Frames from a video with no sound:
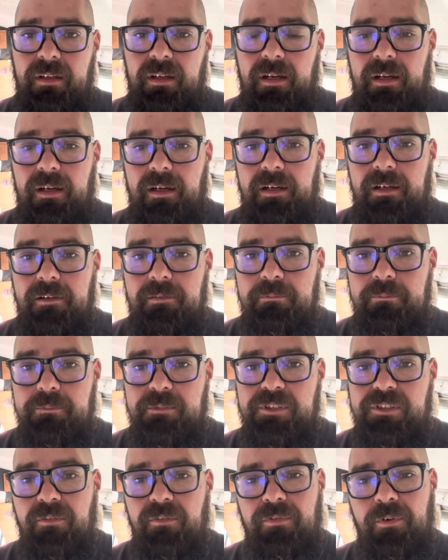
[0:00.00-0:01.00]

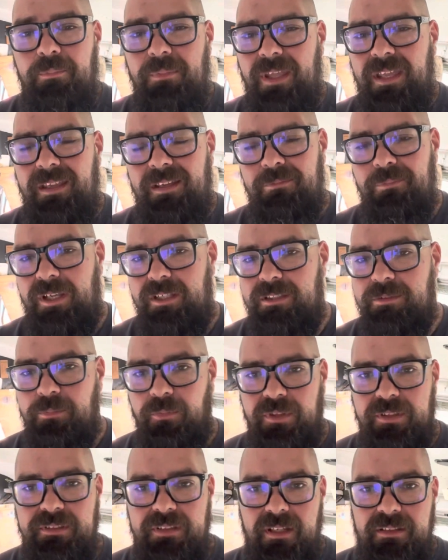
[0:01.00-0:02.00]
So for me, it makes
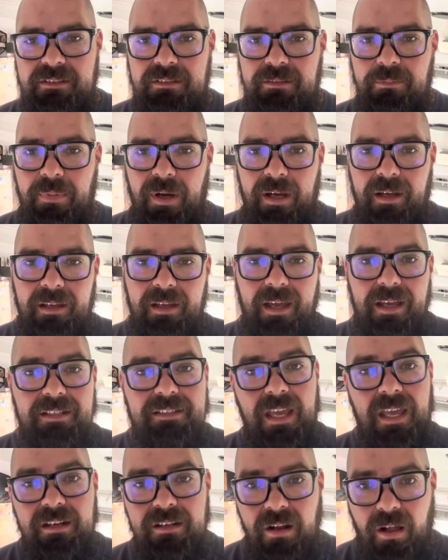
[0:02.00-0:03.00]
more sense to buy a
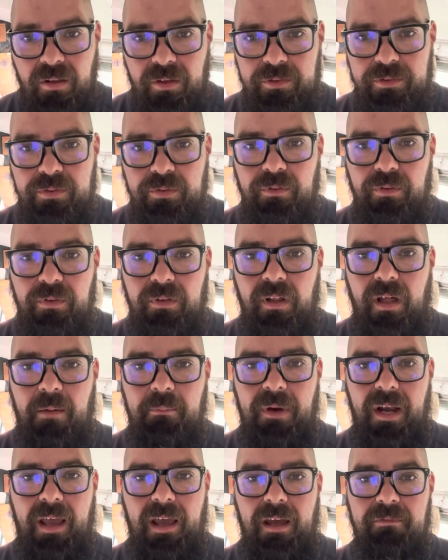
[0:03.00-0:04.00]
$10 tool I'm
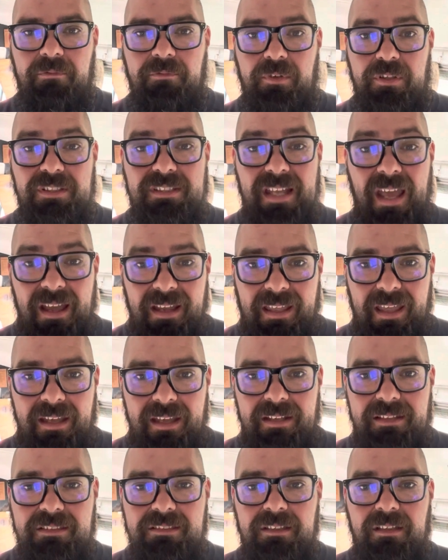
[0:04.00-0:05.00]
going to have for
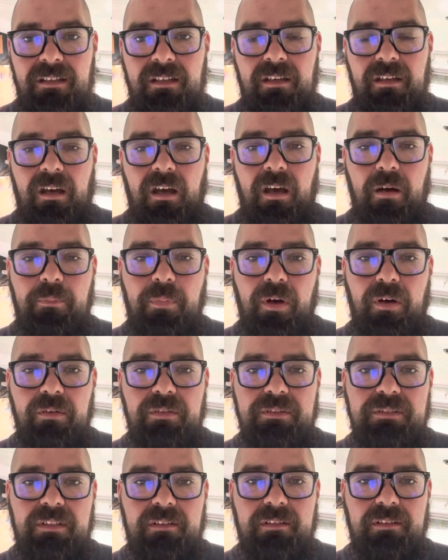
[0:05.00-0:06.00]
decades,
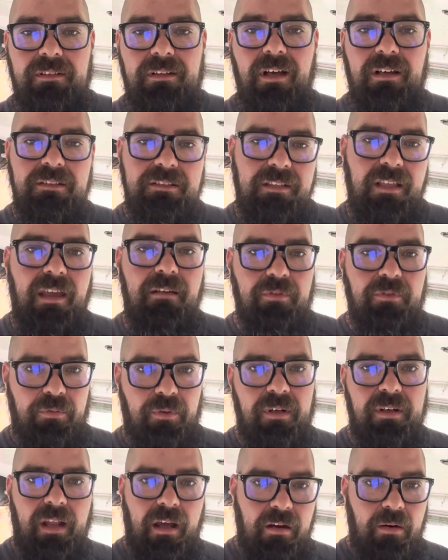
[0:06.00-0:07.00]
opposed to constantly having to
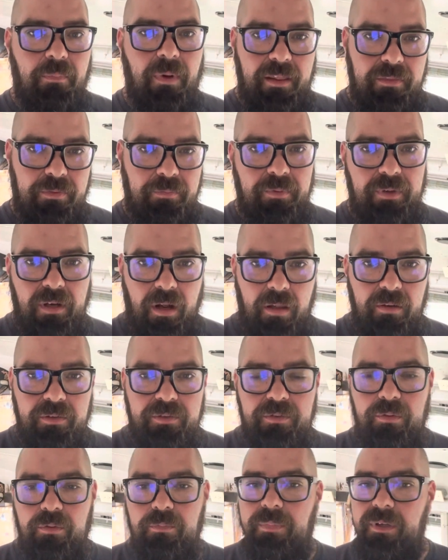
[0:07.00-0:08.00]
run down and buy a $3
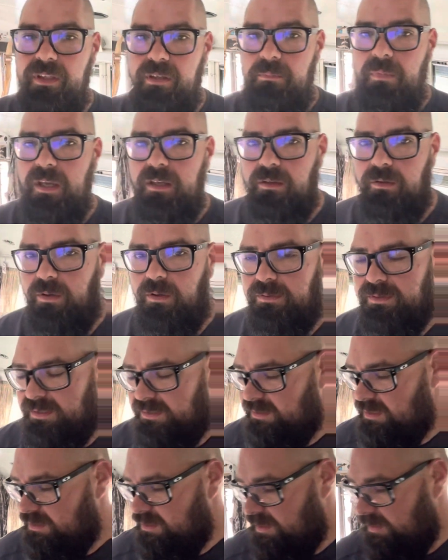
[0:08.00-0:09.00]
tool. But you make your own
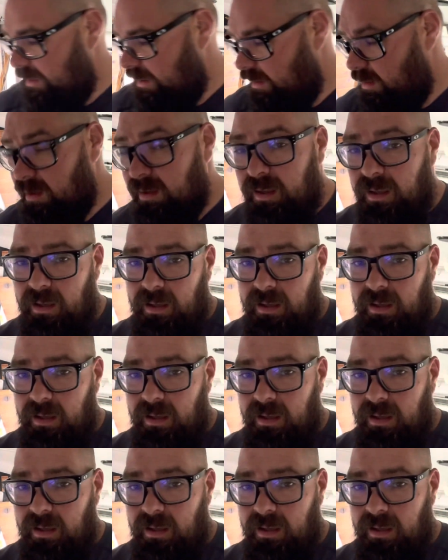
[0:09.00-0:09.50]
decision there.